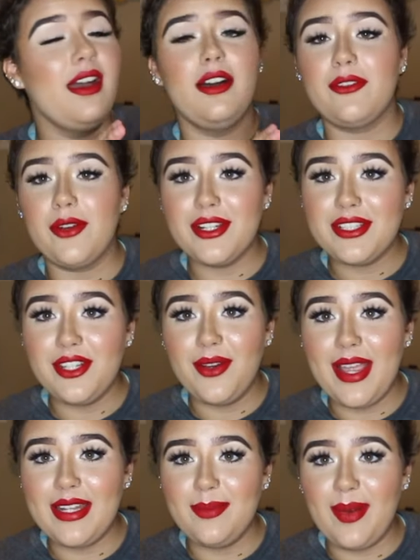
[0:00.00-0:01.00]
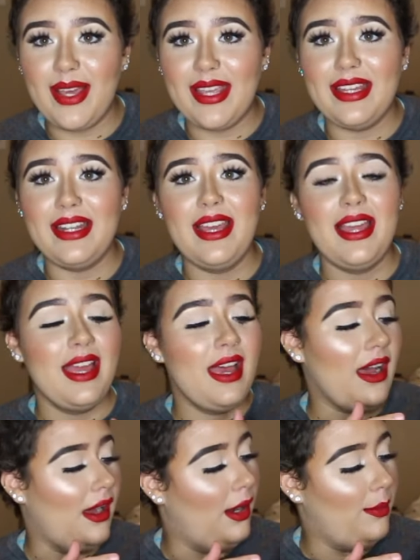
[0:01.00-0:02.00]
Of course, I had to buy it.
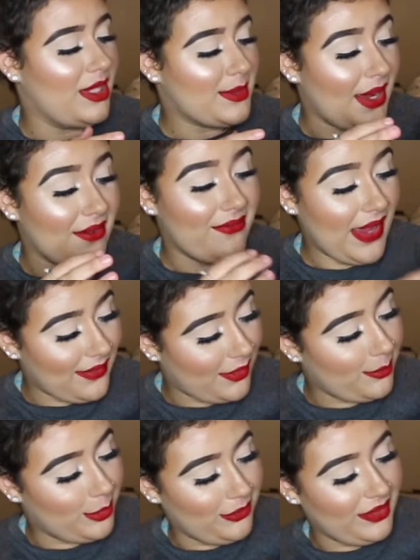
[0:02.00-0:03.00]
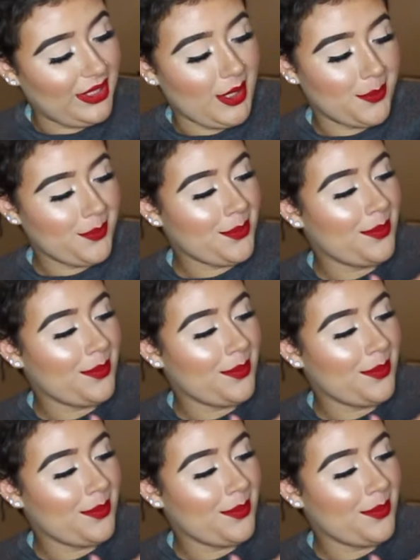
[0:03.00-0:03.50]
It's my favorite movie,